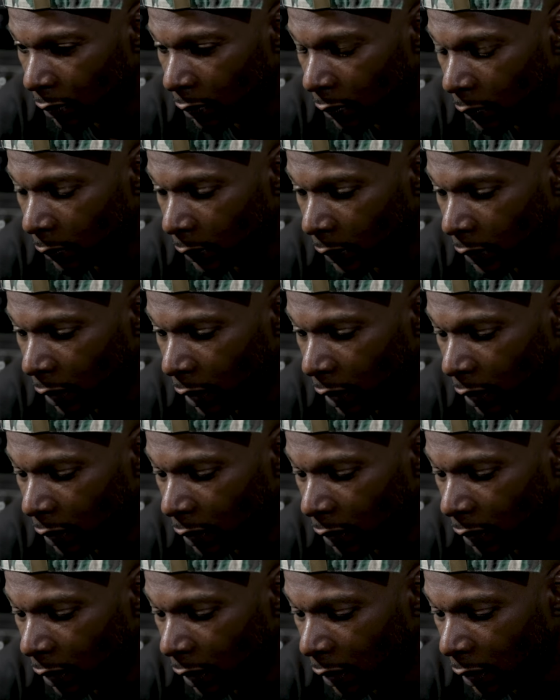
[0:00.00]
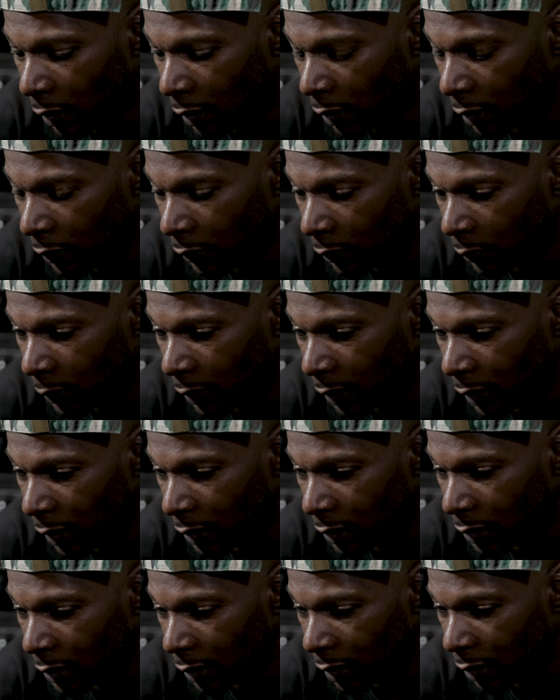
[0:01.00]
After we got
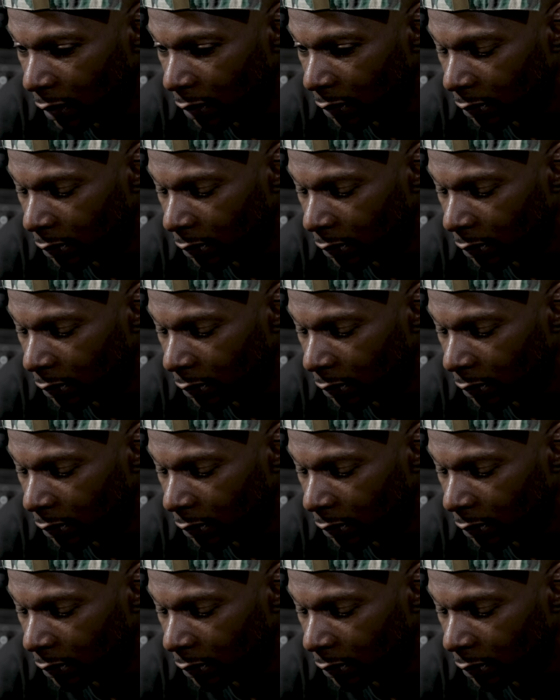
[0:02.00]
shot,